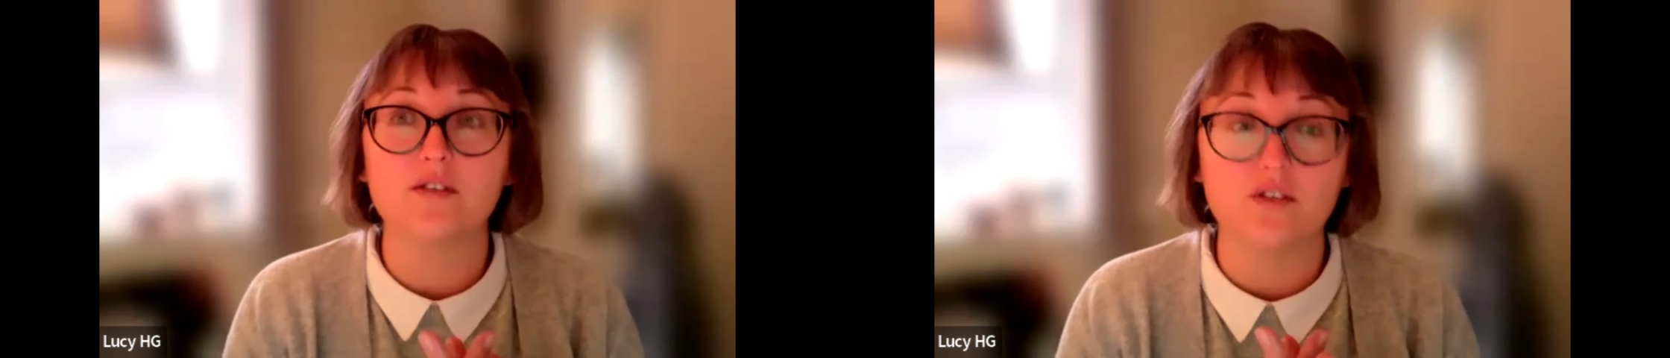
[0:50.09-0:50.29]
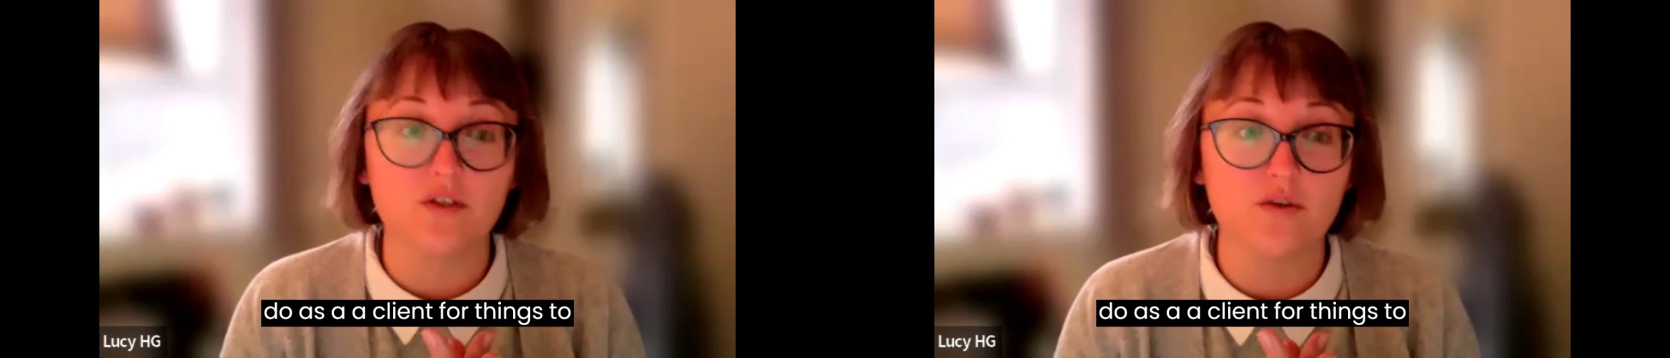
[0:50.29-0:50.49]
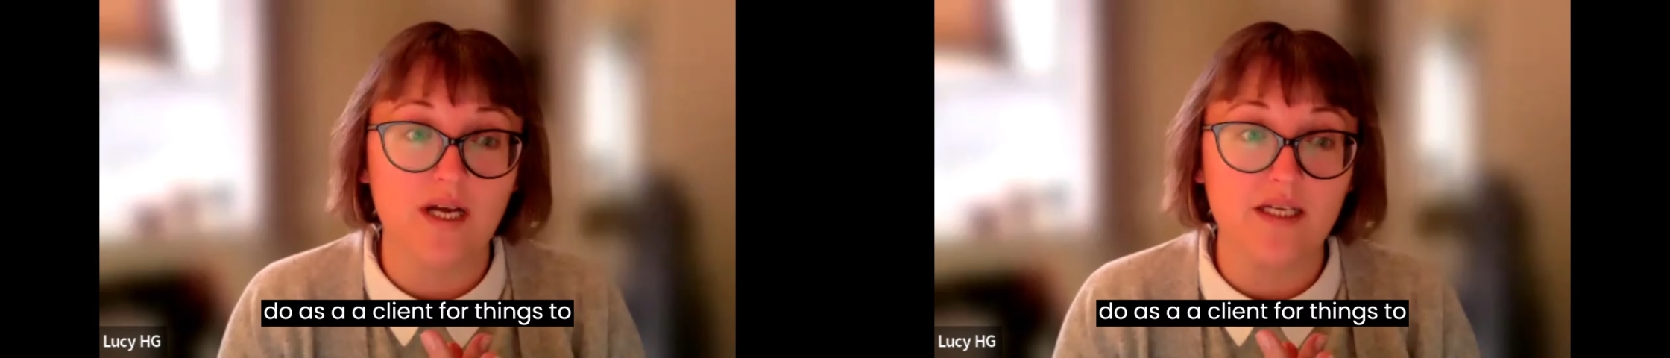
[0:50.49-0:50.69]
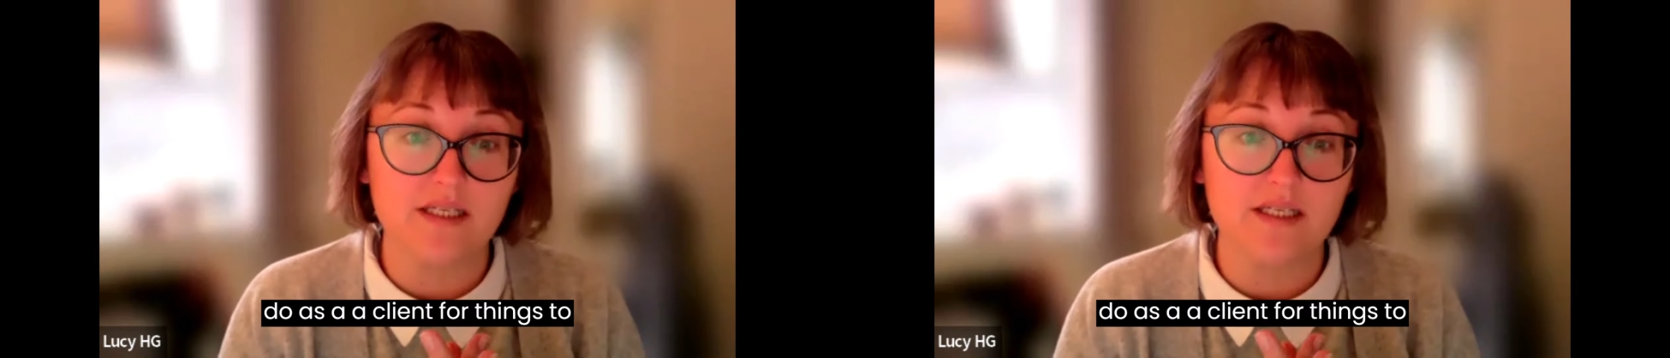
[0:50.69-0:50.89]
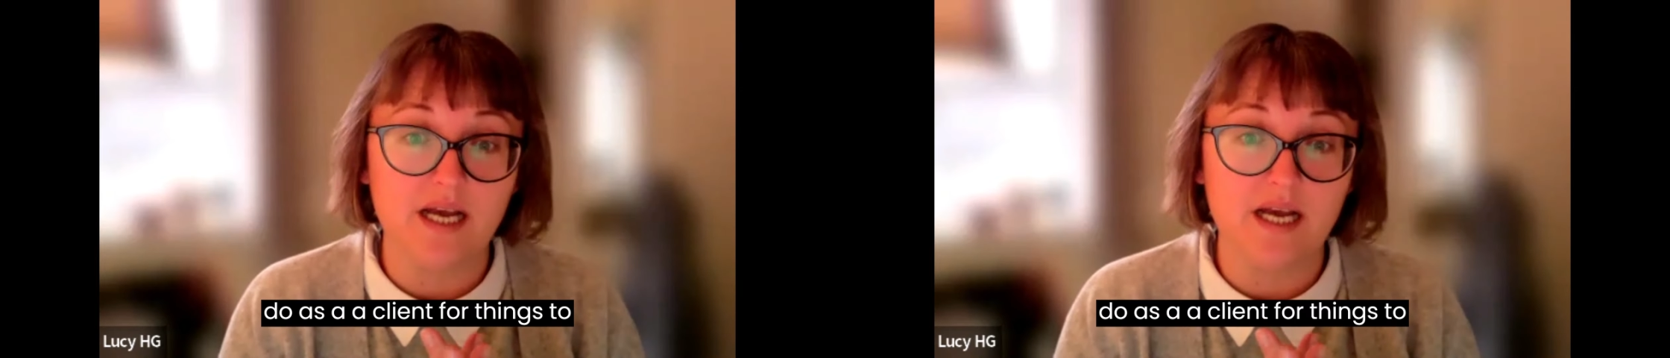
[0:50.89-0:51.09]
do
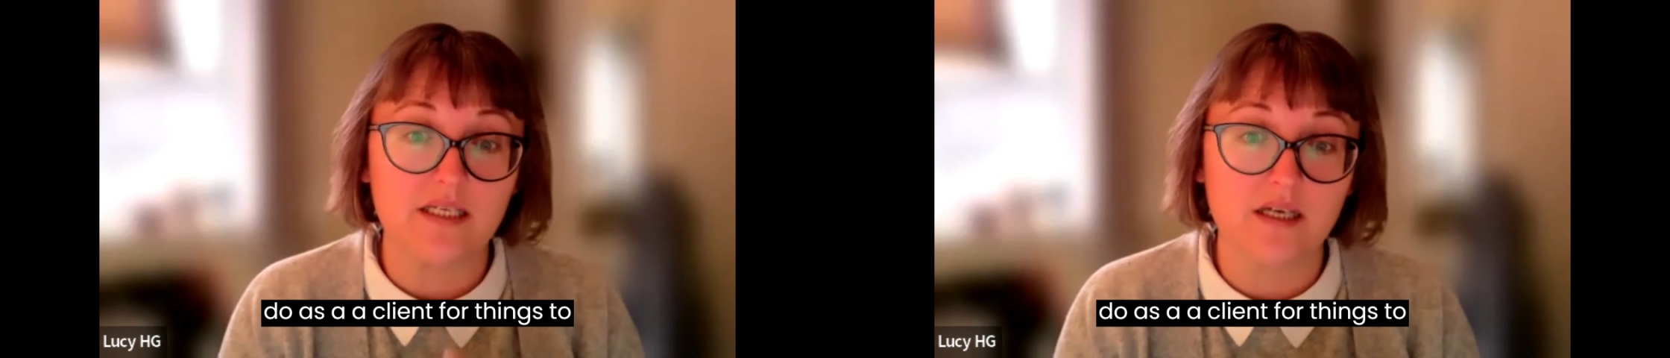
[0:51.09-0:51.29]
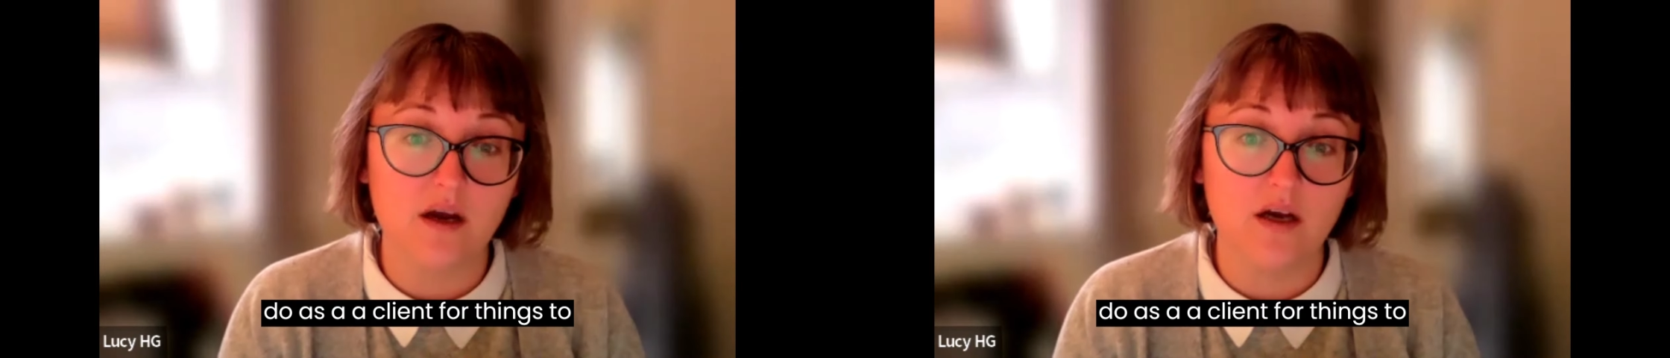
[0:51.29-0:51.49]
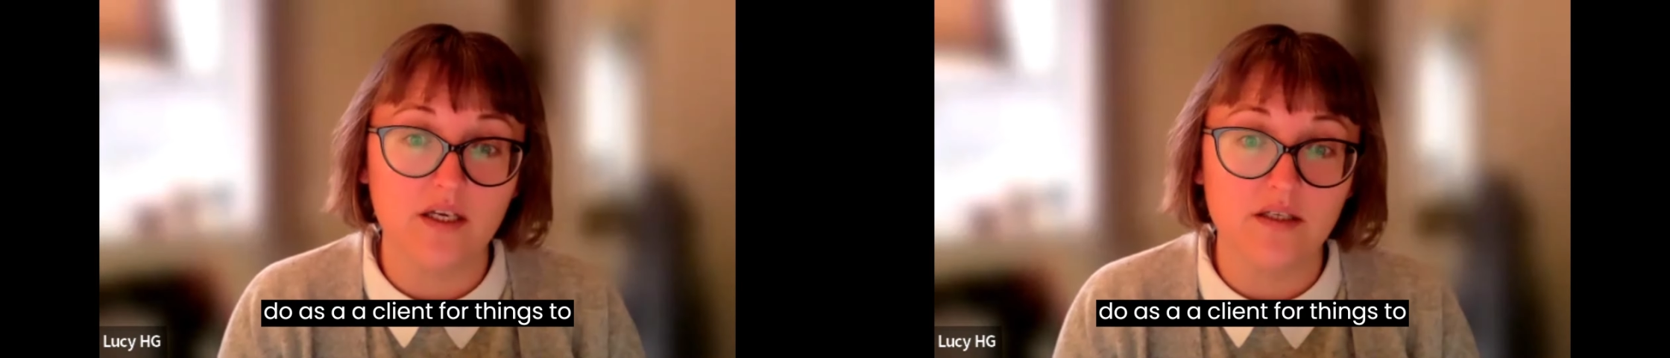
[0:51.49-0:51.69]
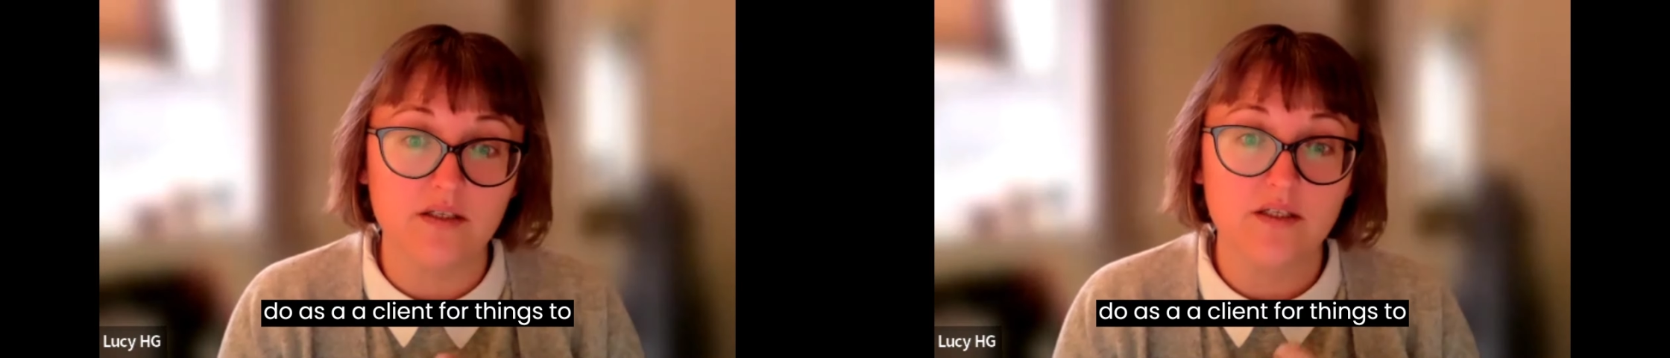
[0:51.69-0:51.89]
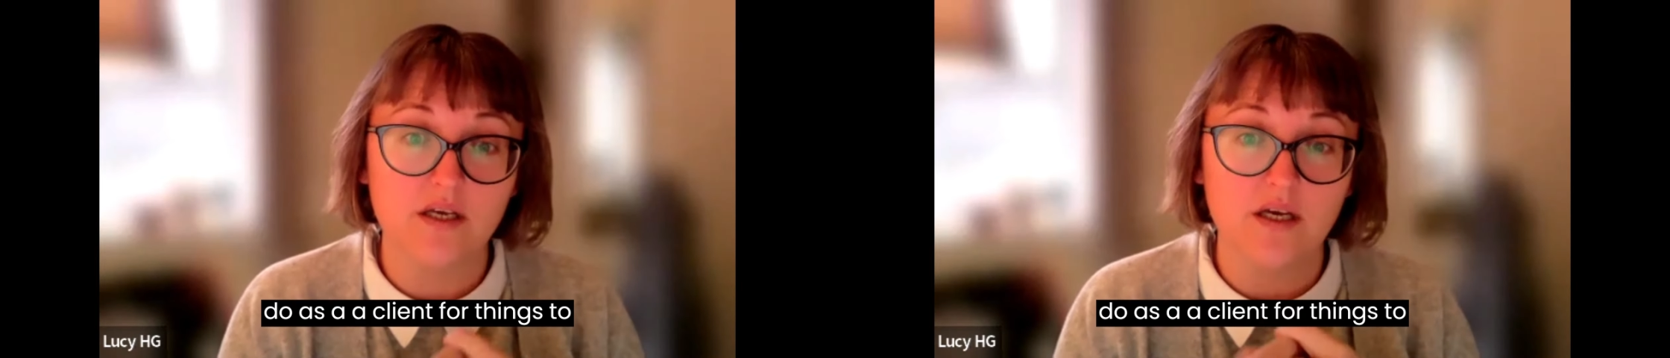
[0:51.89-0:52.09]
as as a client